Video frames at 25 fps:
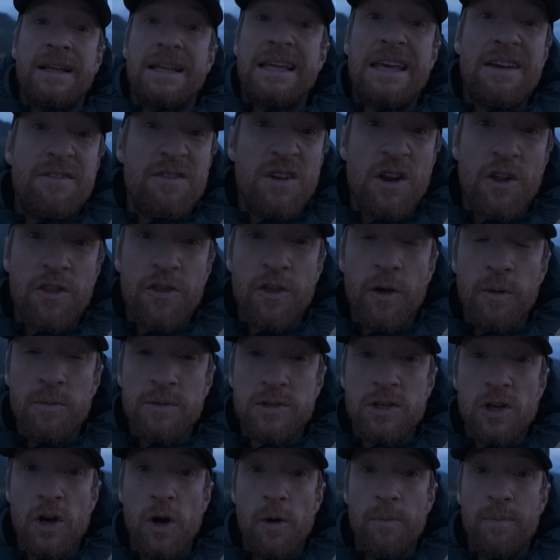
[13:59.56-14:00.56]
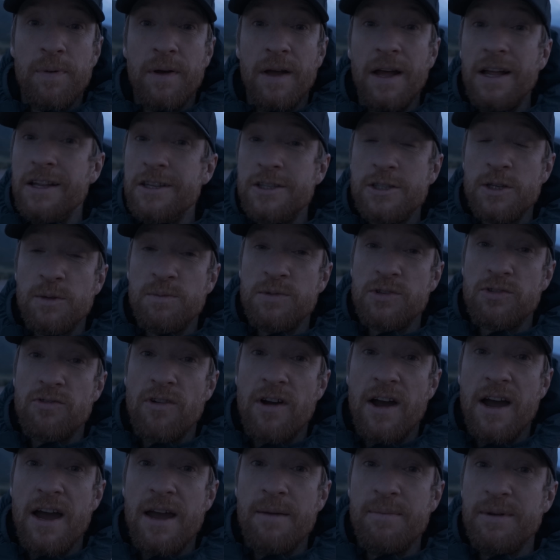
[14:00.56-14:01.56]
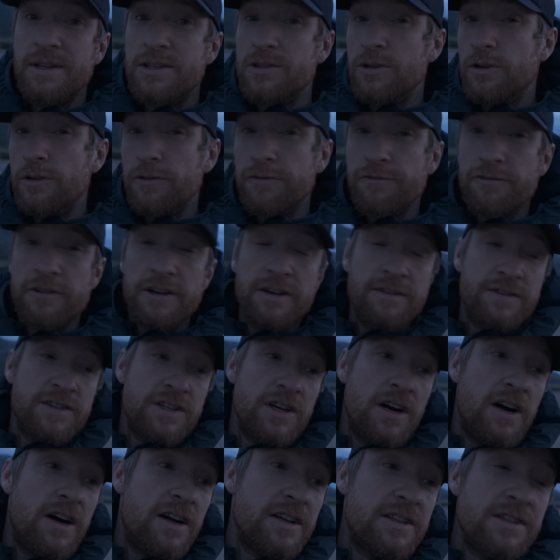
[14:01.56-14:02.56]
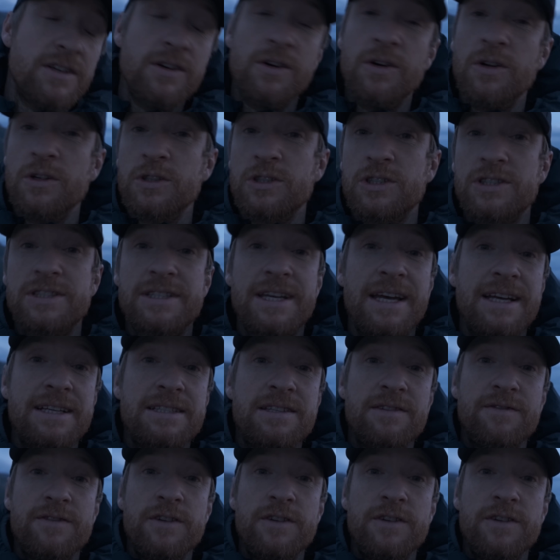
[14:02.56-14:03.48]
Give it a thumbs up and subscribe. It's all free of charge. It all just takes a